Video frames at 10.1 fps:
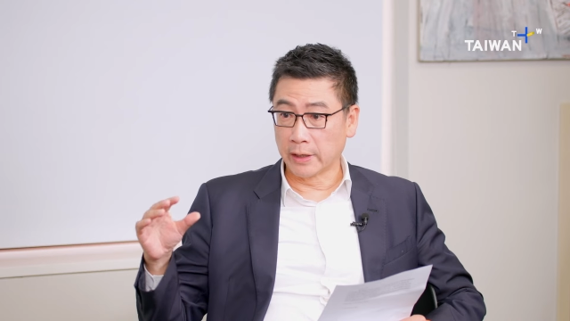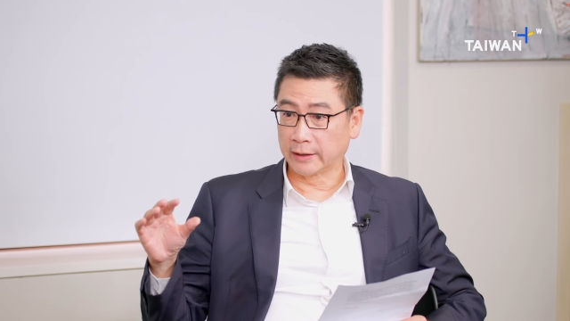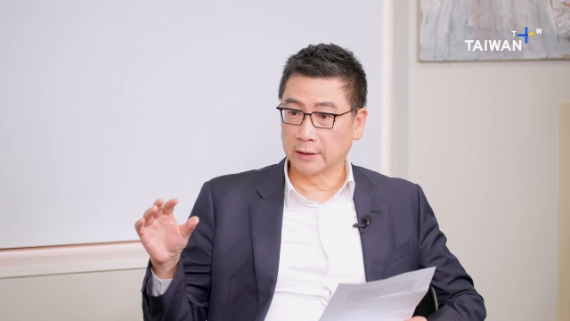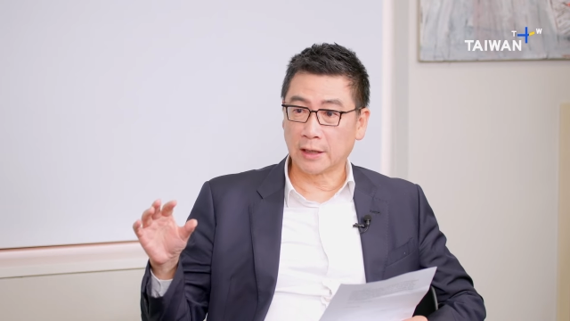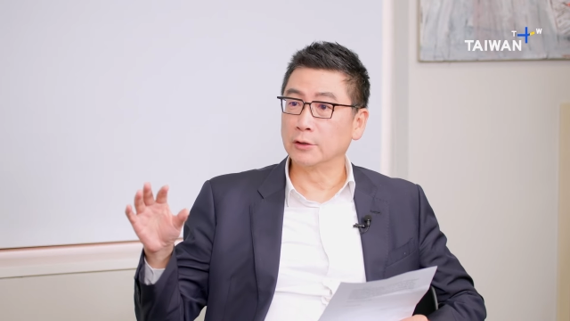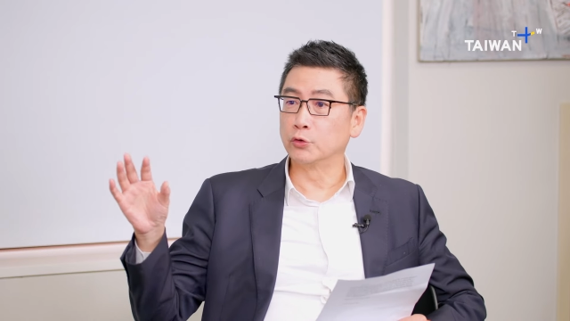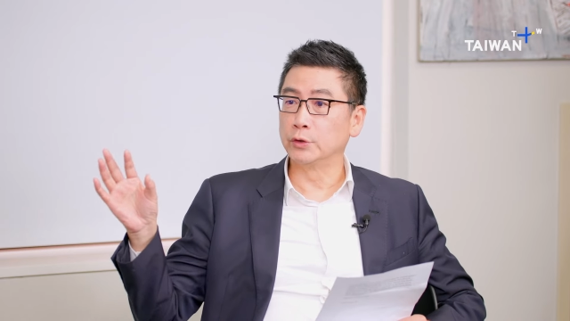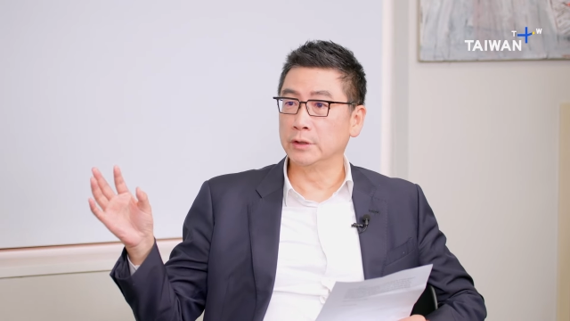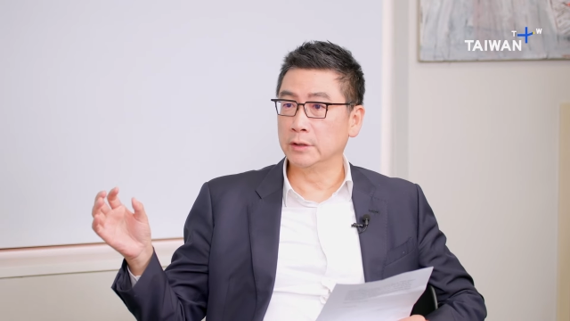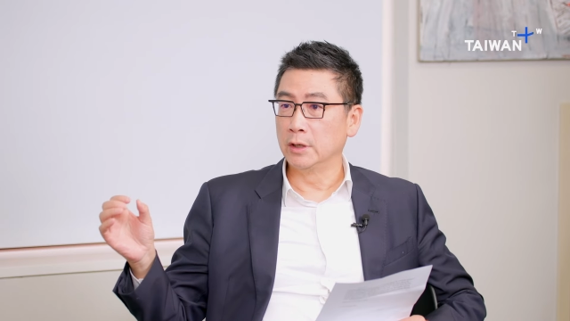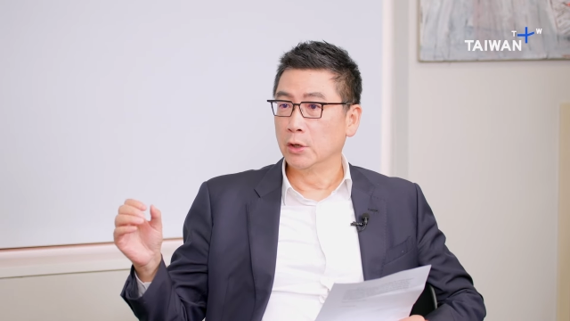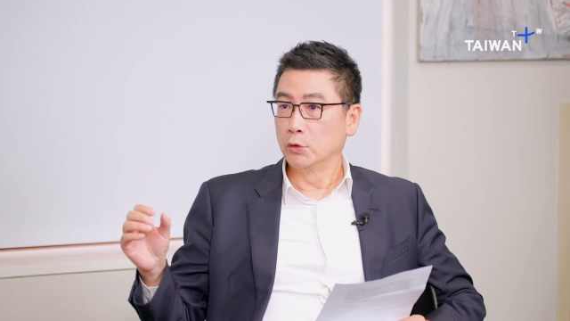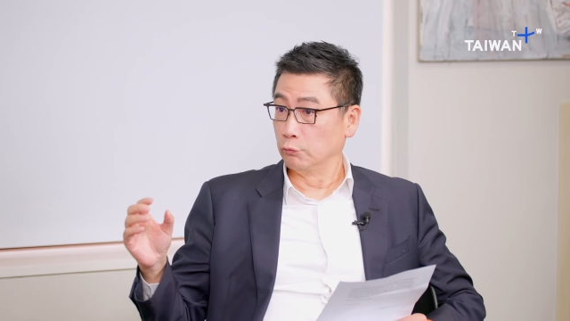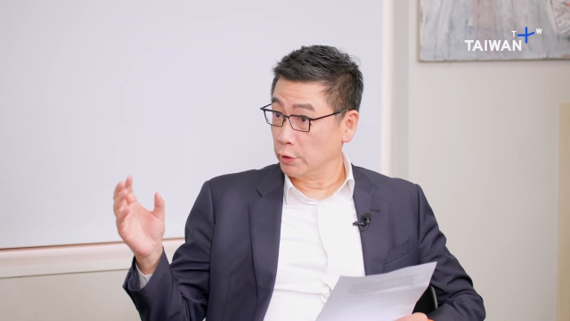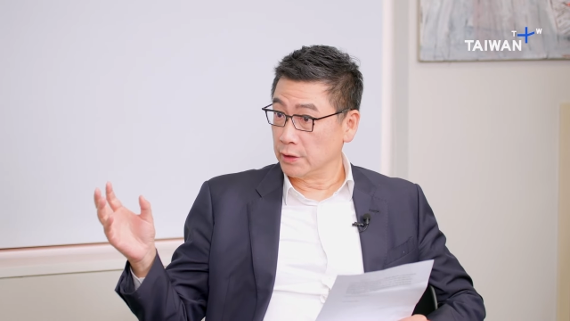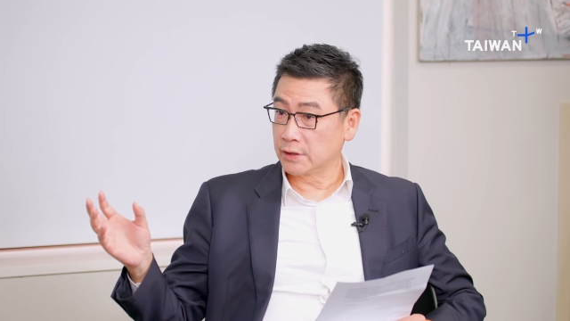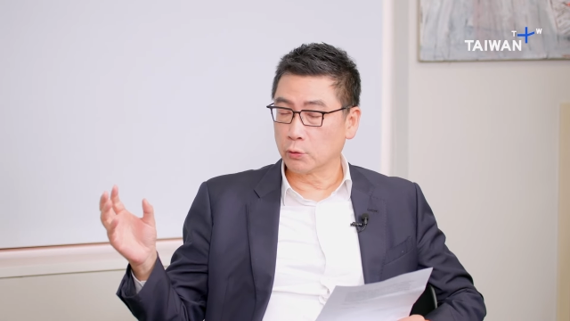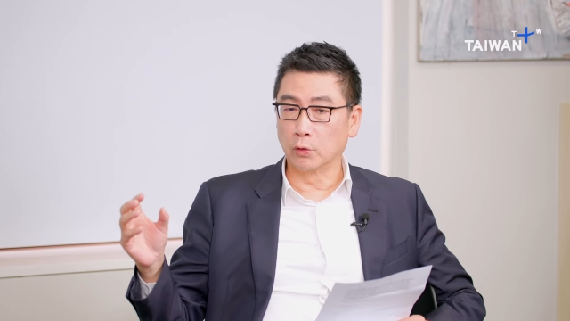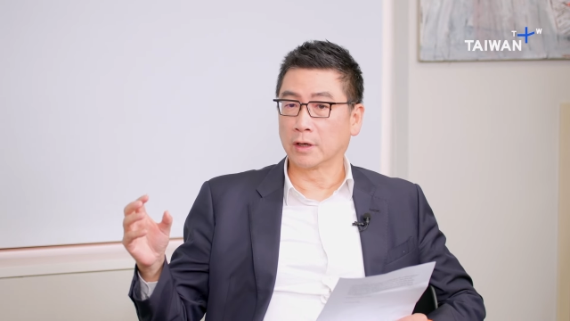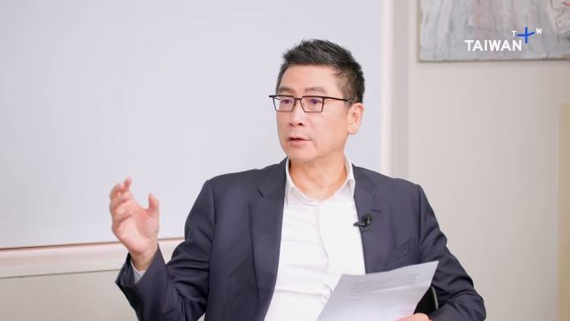like a country
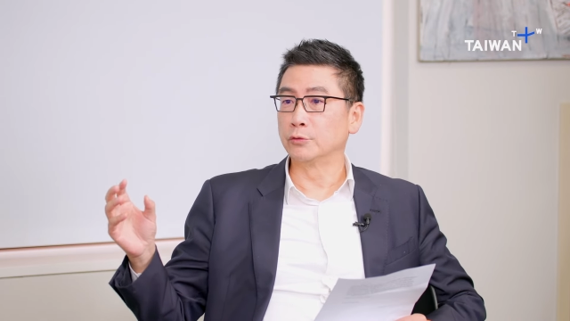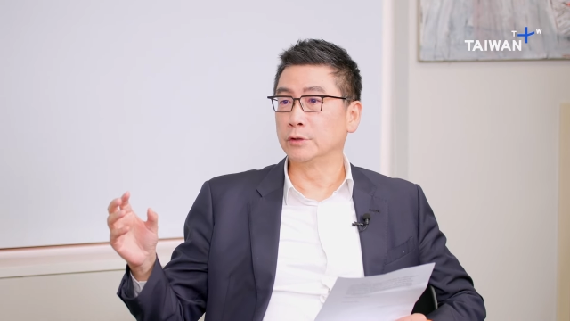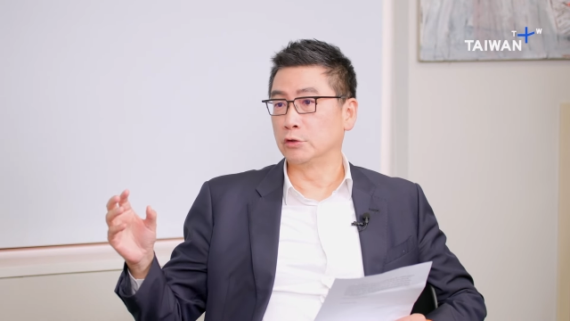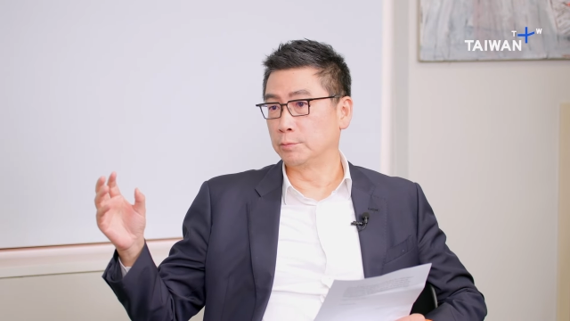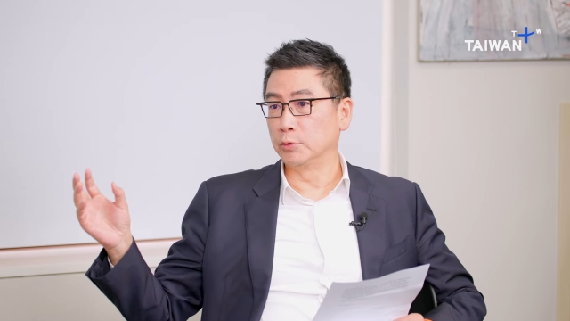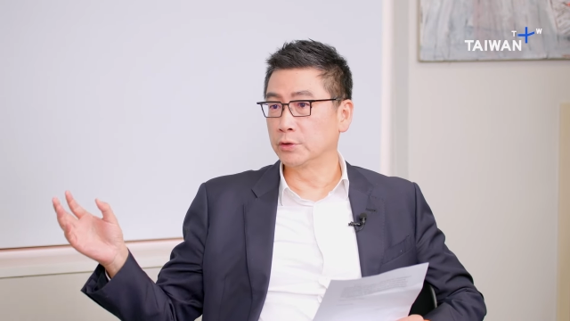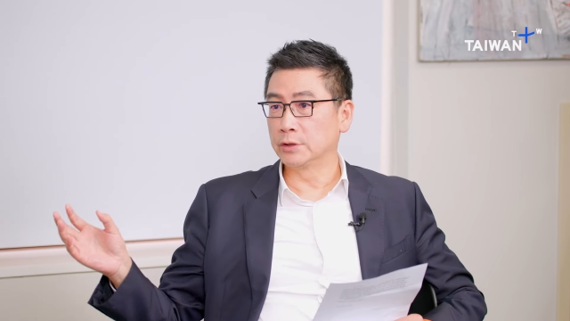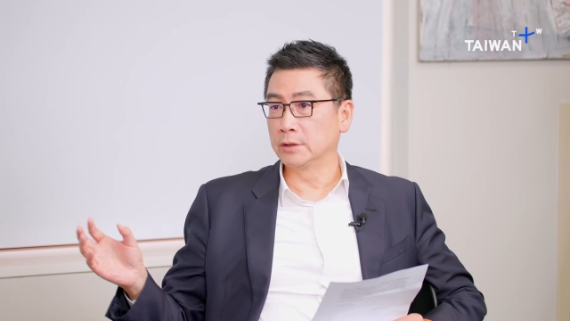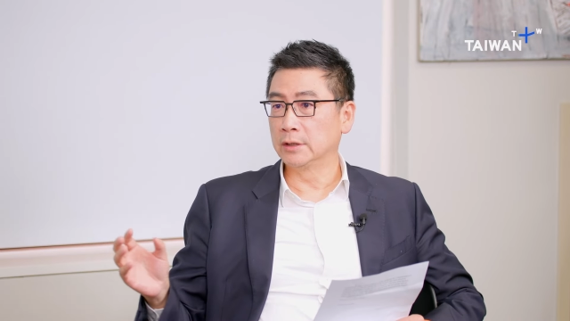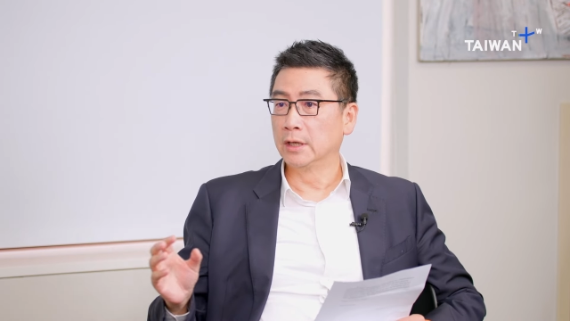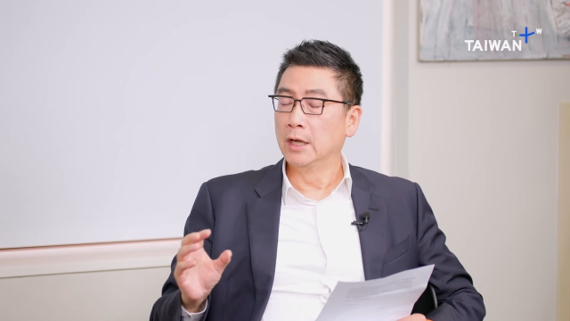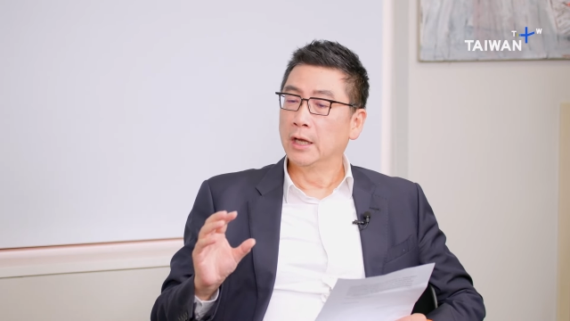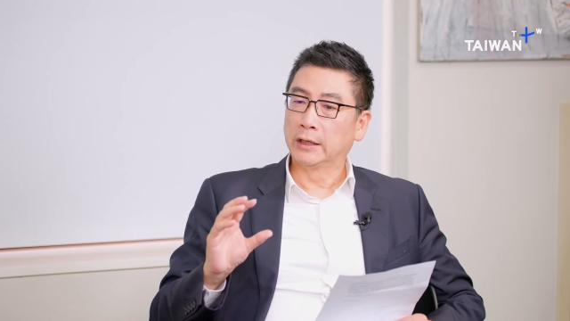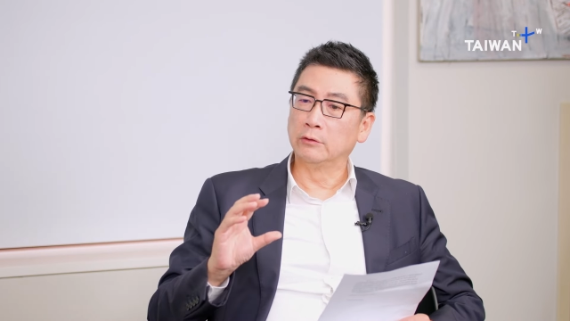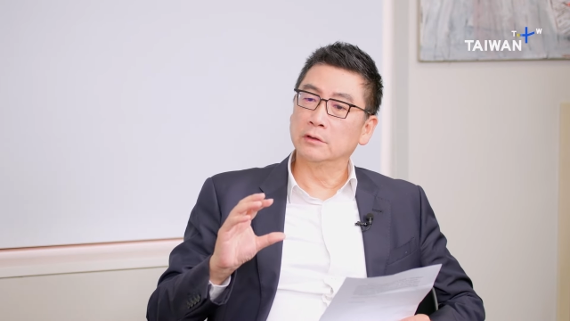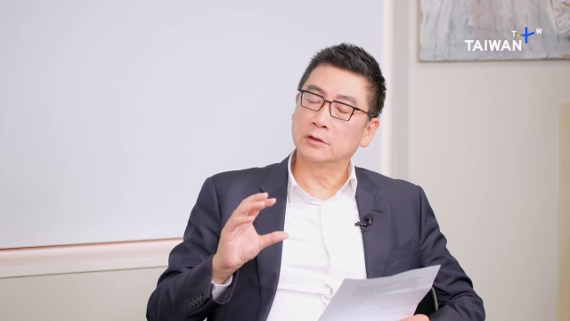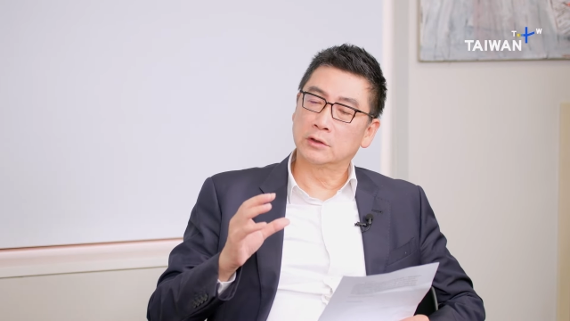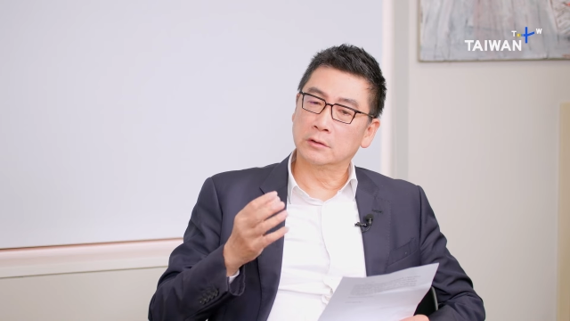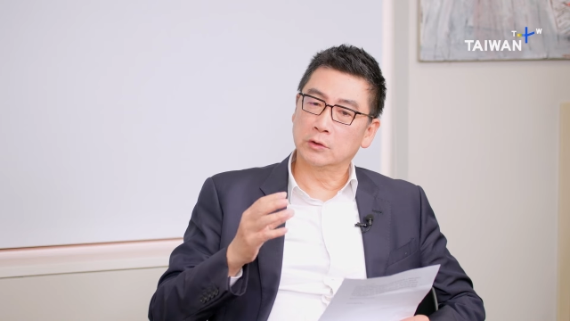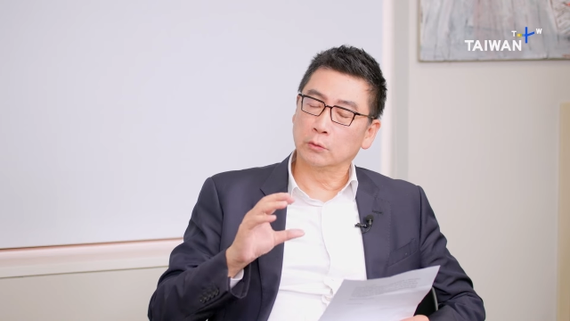risk or country distribution. Can you
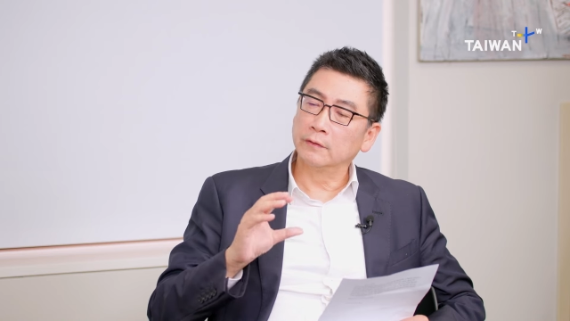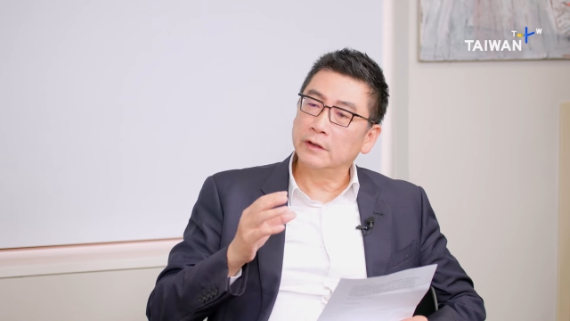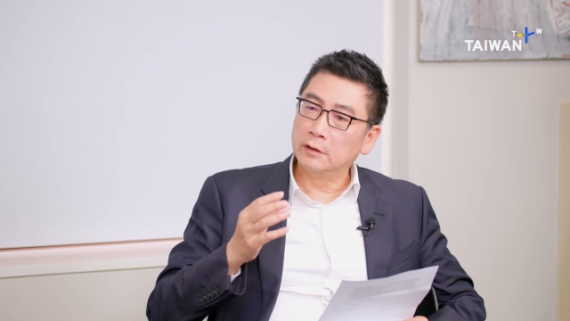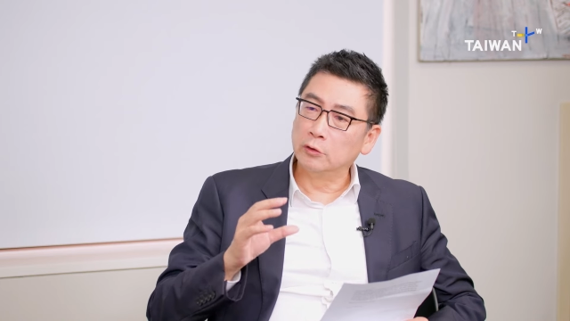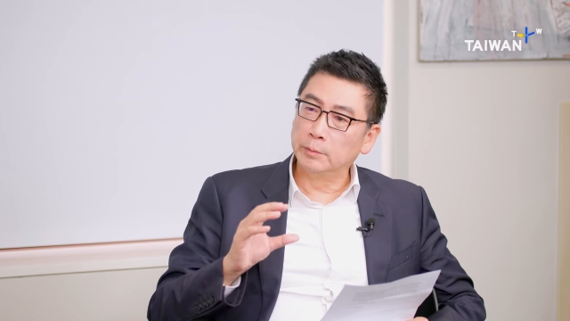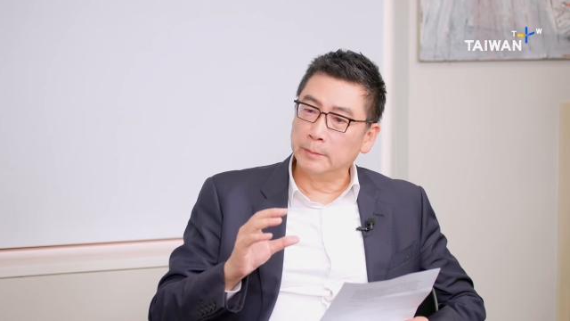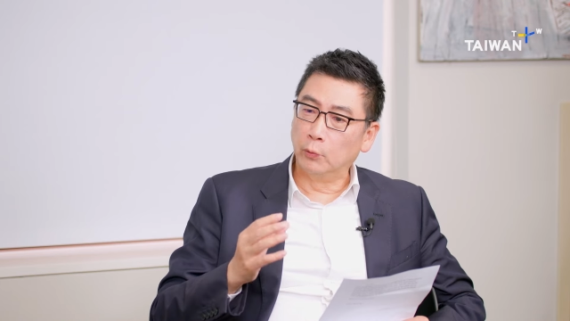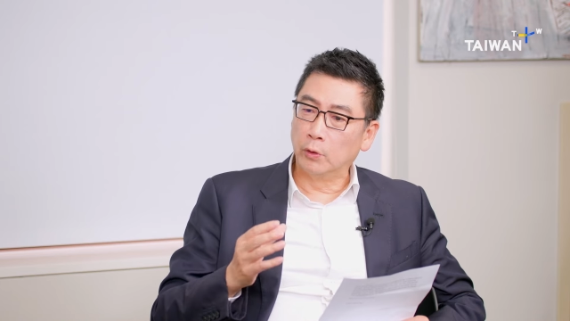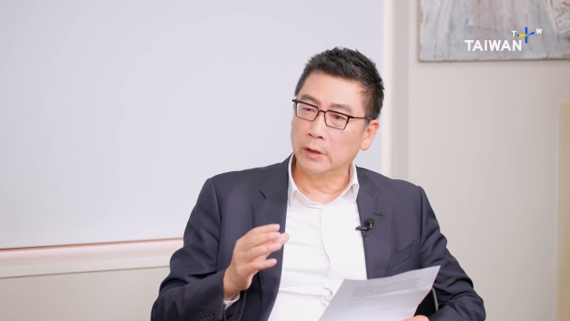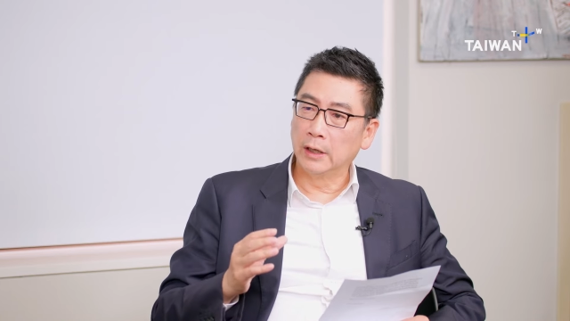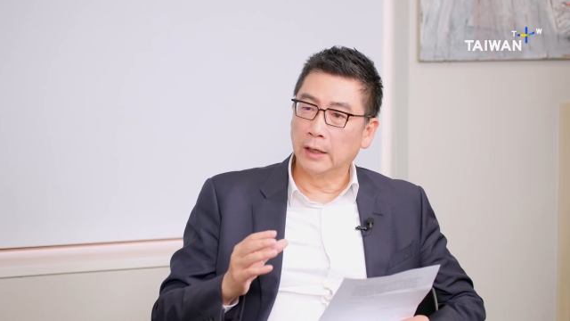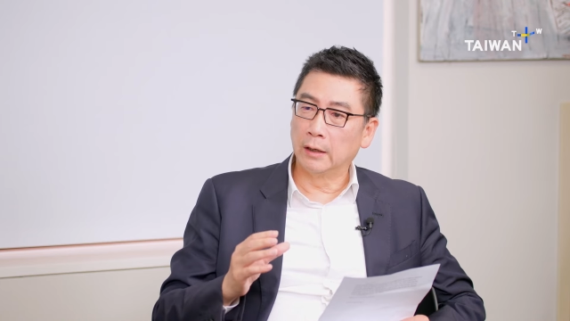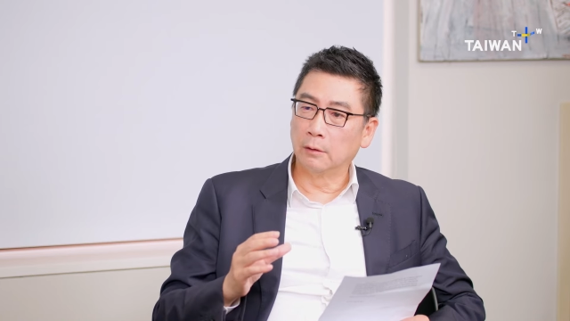sort of a little bit more?